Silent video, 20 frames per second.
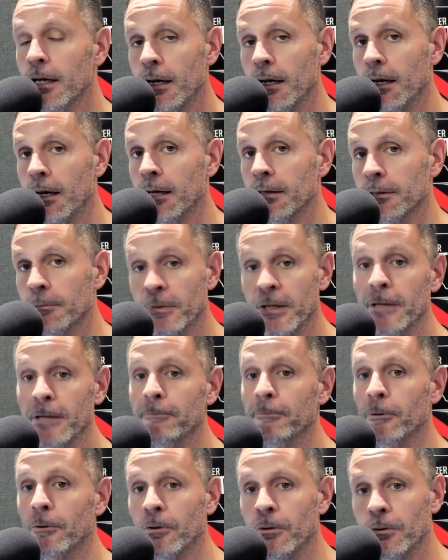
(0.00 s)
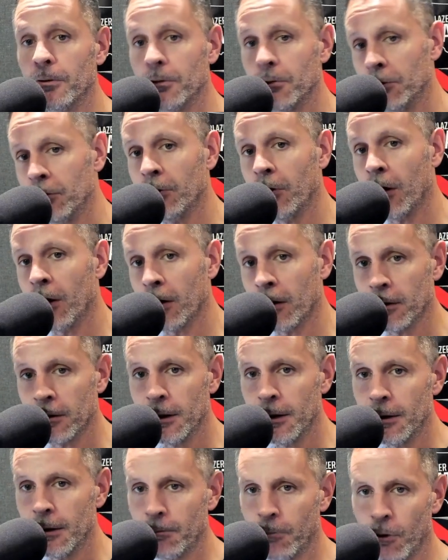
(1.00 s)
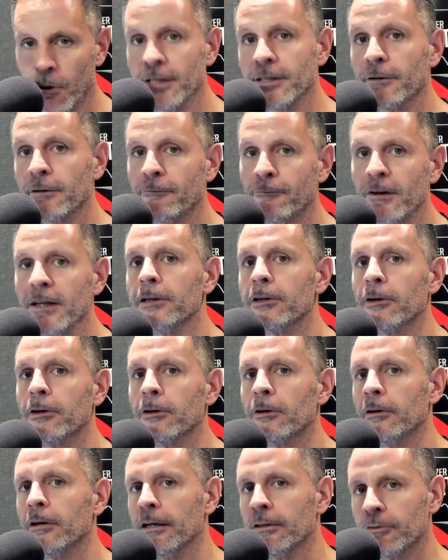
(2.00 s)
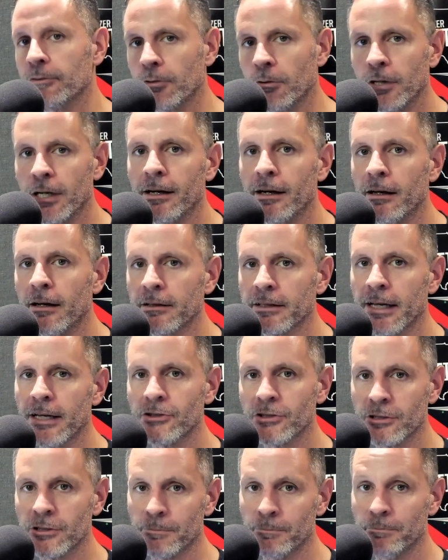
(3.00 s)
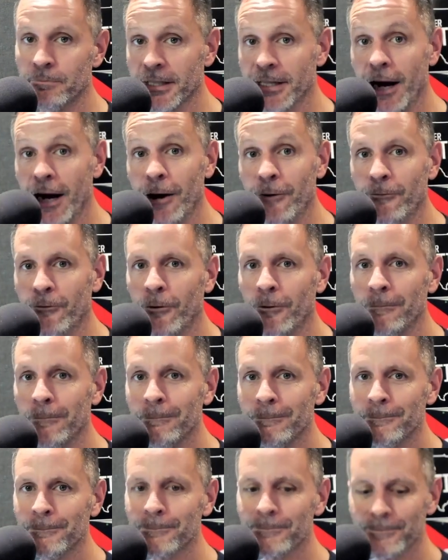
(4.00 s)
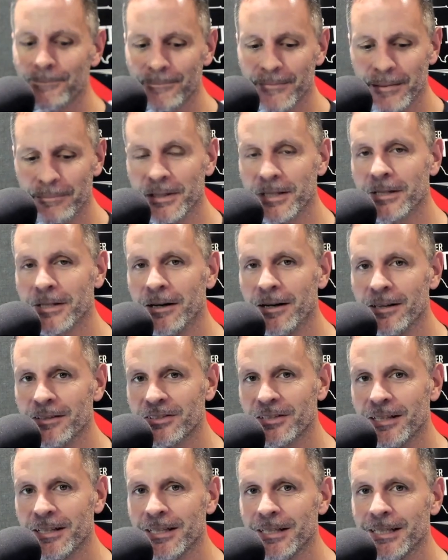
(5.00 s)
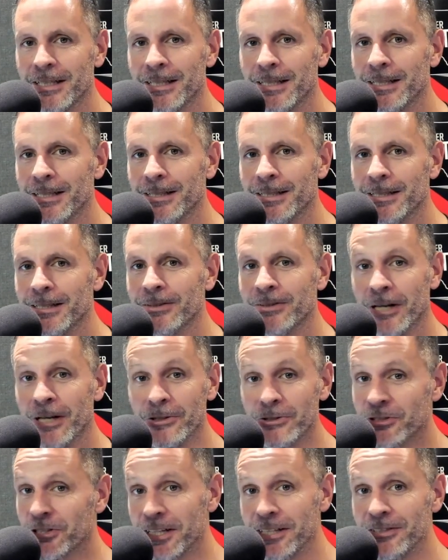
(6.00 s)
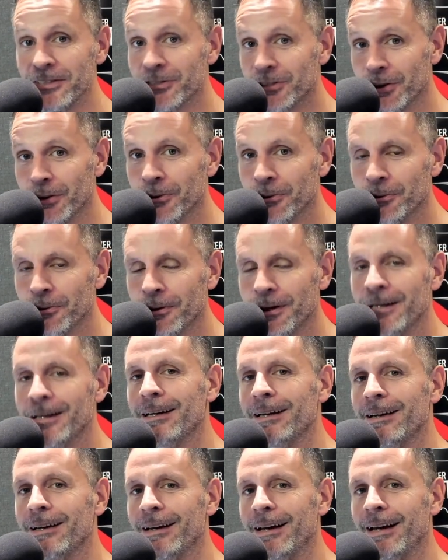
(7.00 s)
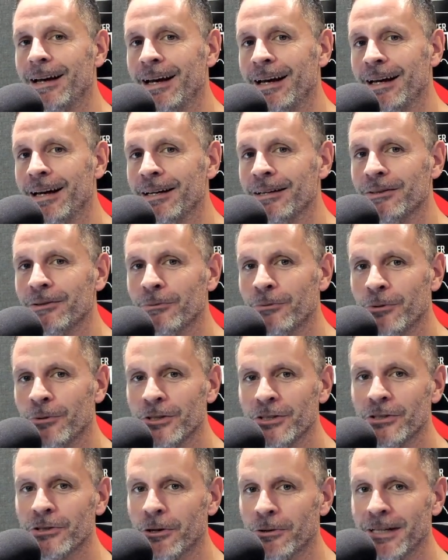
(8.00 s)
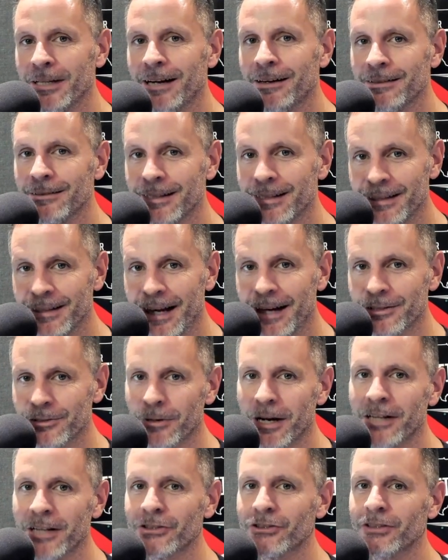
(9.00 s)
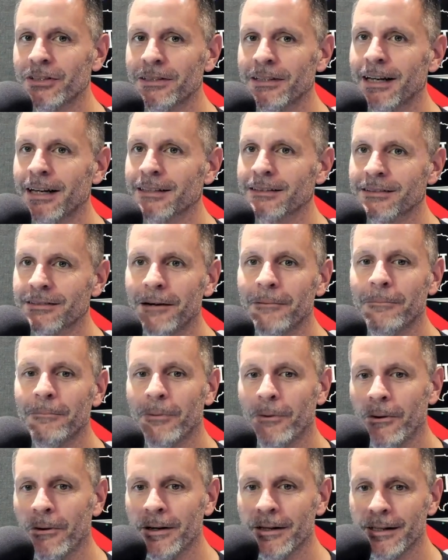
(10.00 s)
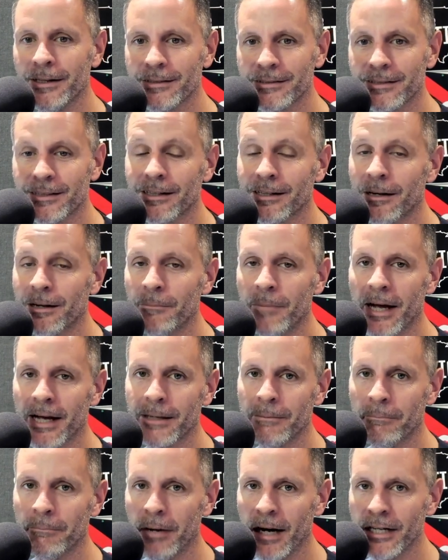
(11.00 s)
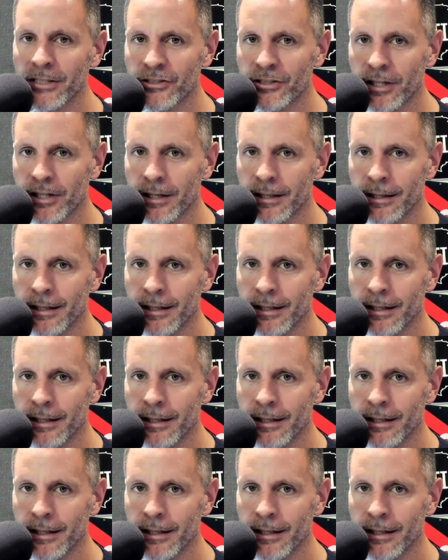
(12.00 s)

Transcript: and the people who are pointing the finger and throwing out allegations, be careful because they're cheating too. And when you go down in that direction, at some point it's going to come back and bite you.